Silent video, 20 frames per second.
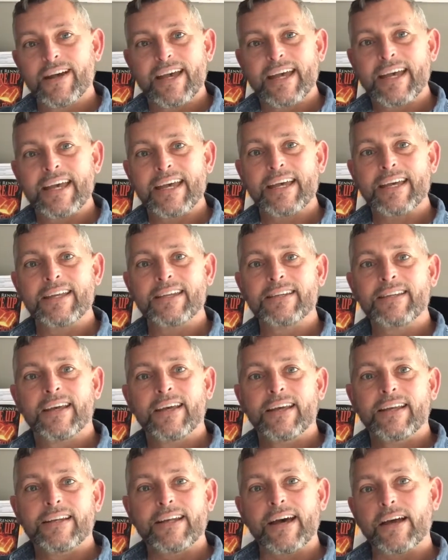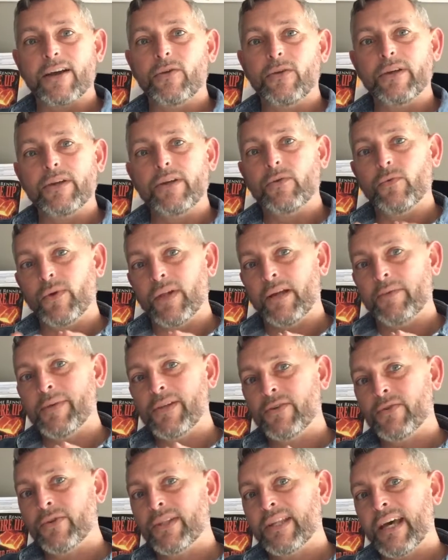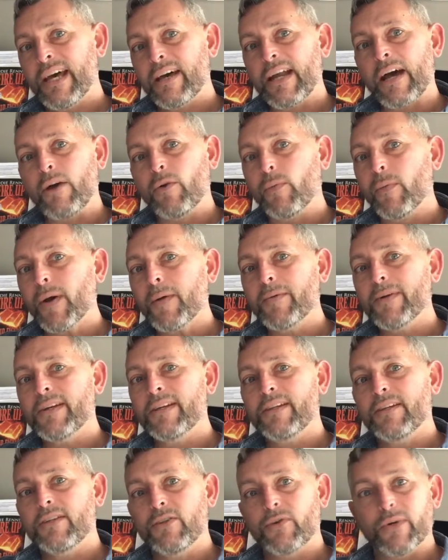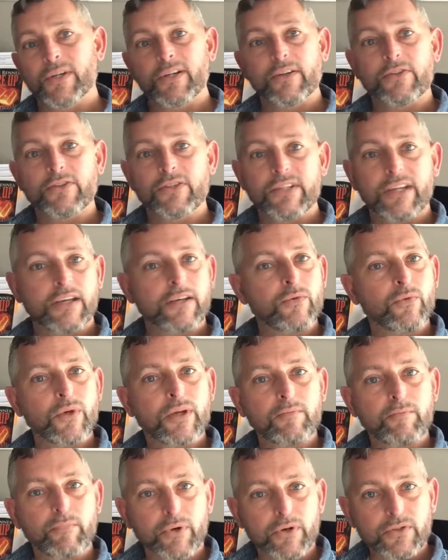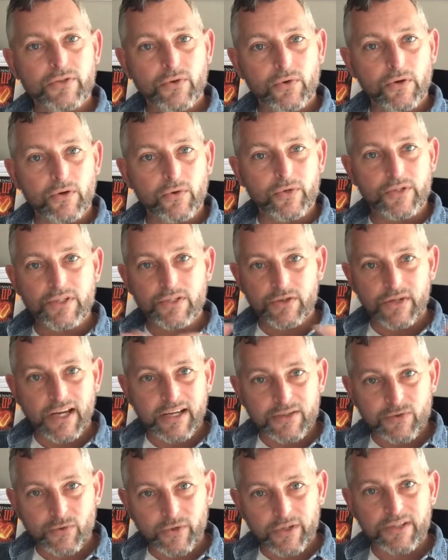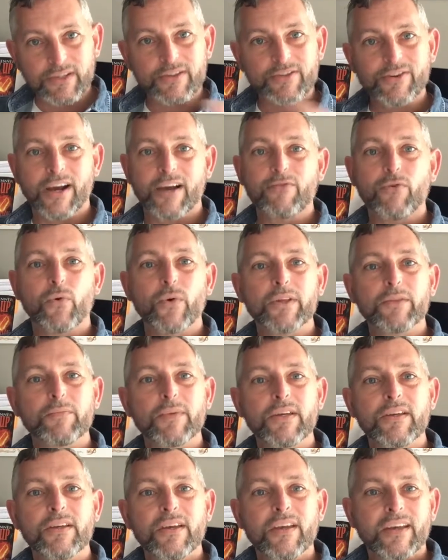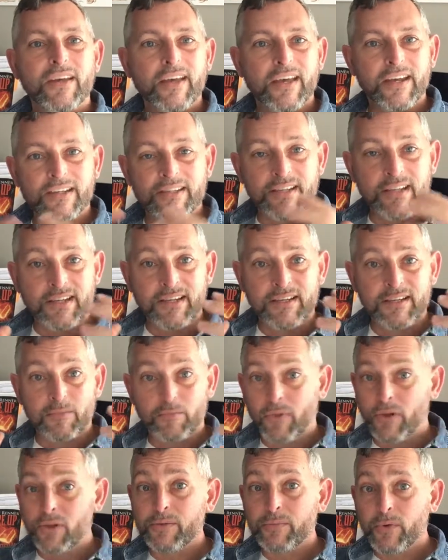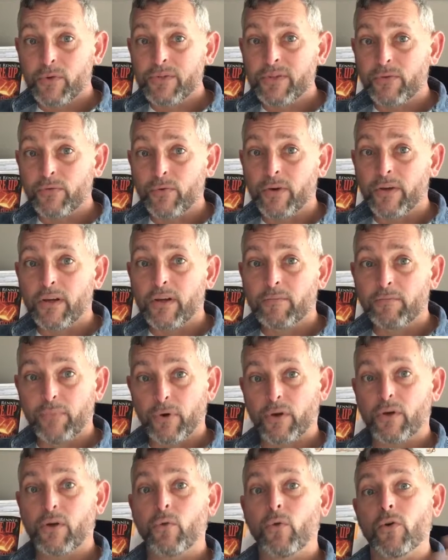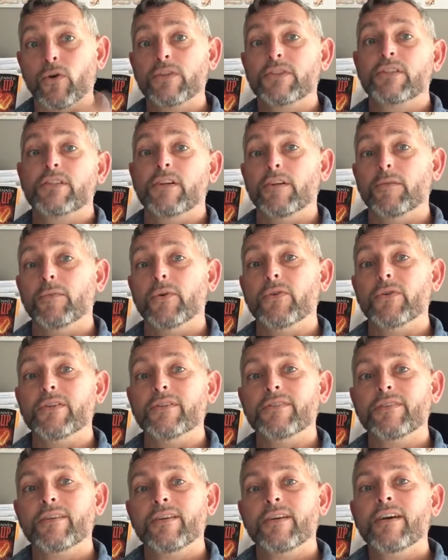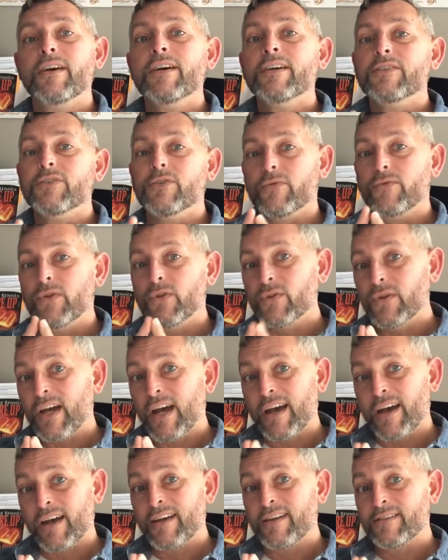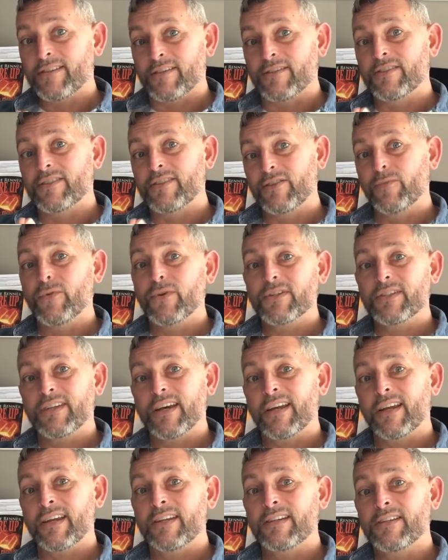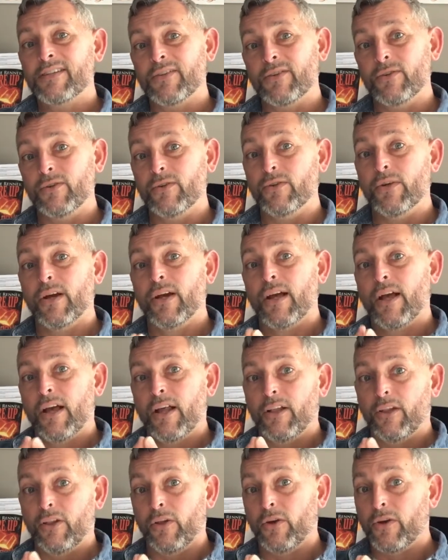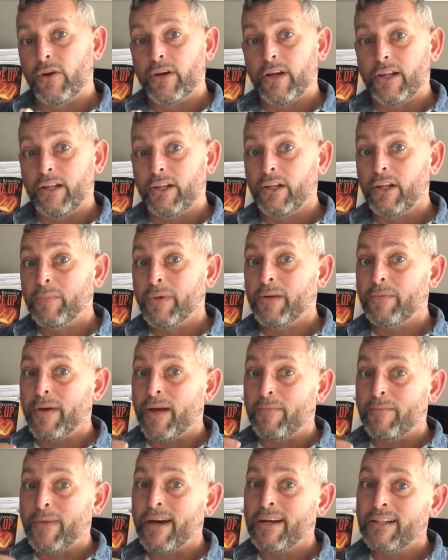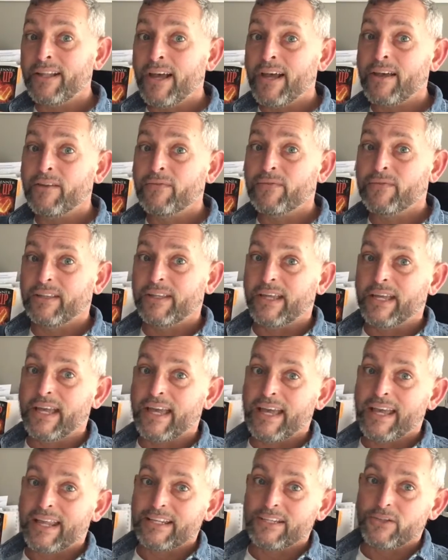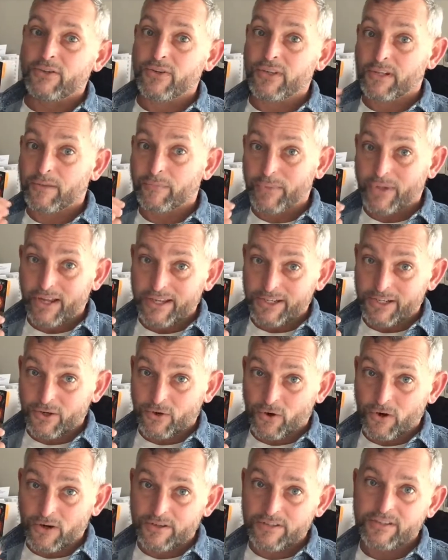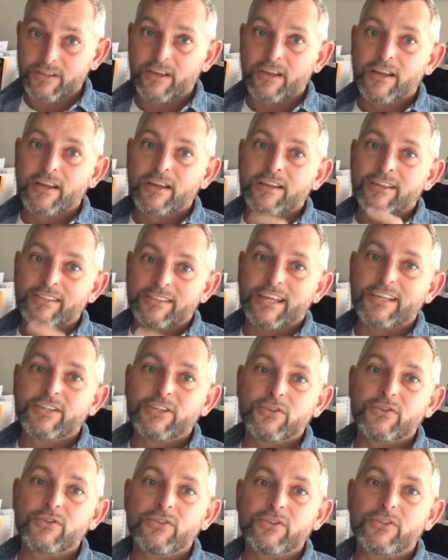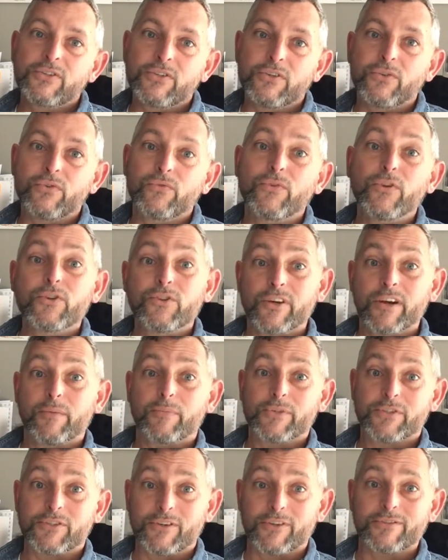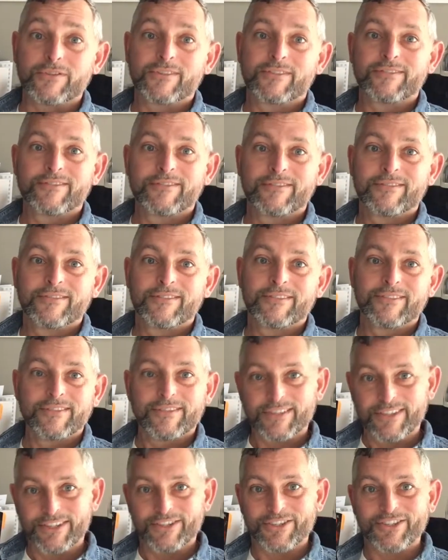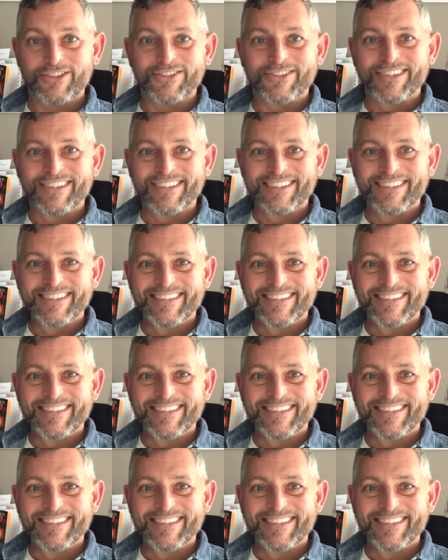And not only will I be doing that, I will probably do another 10-week book tour, which you guys will get to travel with me and attend multiple different book awards ceremonies. So if you guys are super excited to learn a little bit about my life that you can apply to yours, stay tuned to future episodes. See you soon.